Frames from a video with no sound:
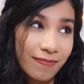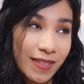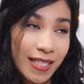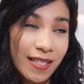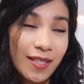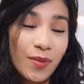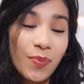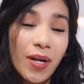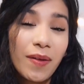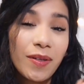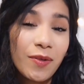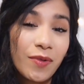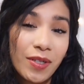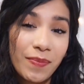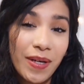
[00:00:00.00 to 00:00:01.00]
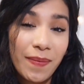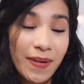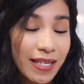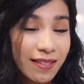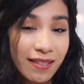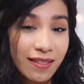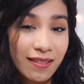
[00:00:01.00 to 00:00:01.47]
this is probably one of my
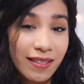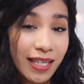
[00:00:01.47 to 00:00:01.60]
best,